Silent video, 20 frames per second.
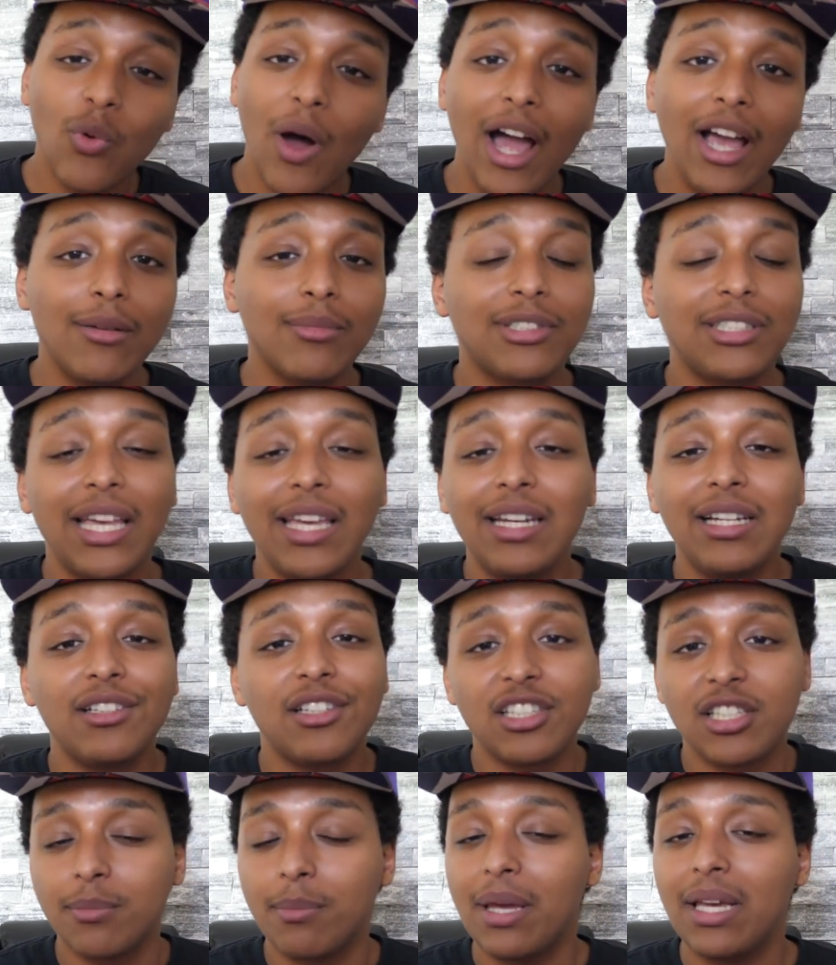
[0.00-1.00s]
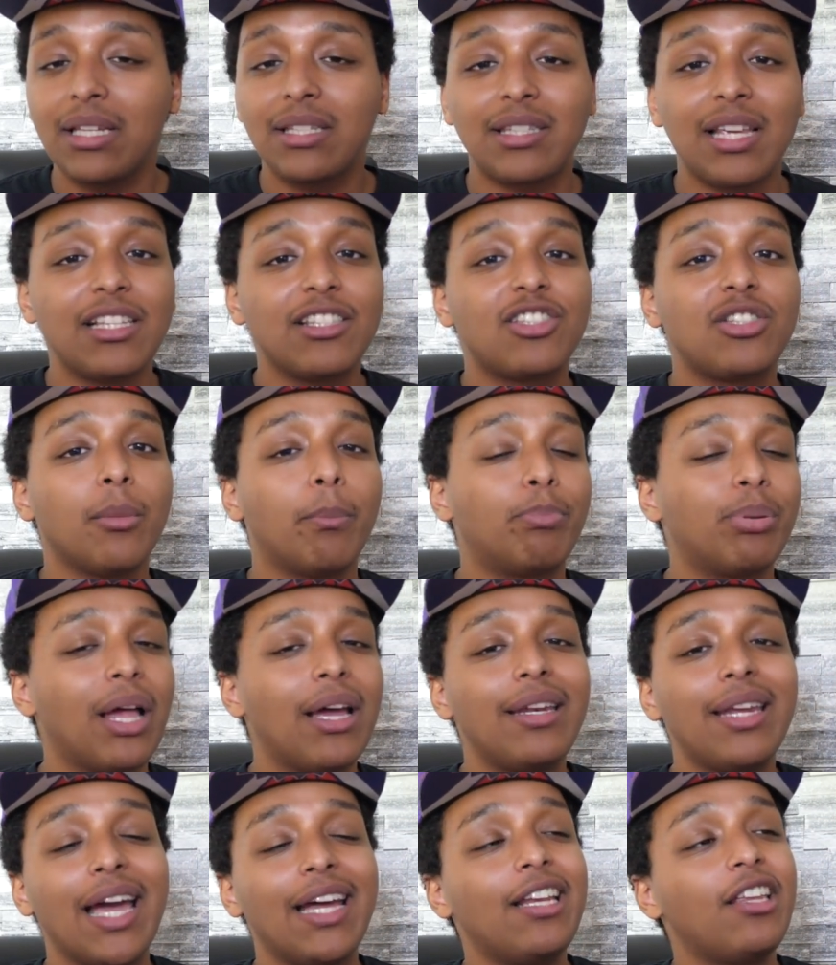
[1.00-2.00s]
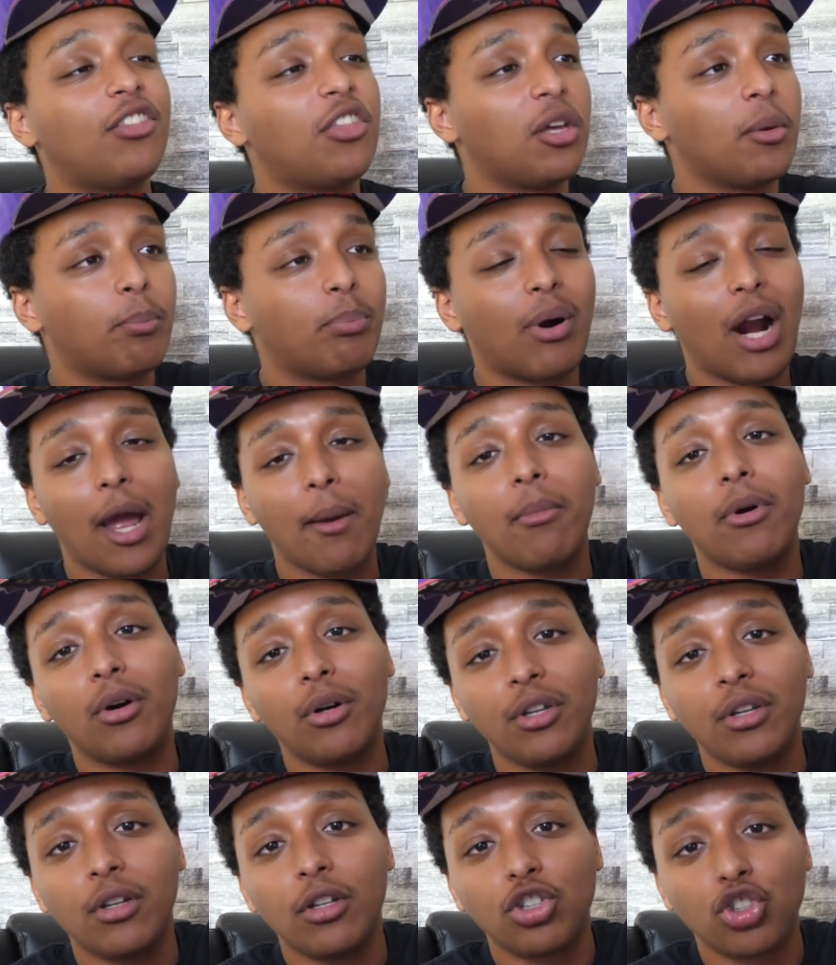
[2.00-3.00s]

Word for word: why I'm saying it doesn't make sense to blend anything primary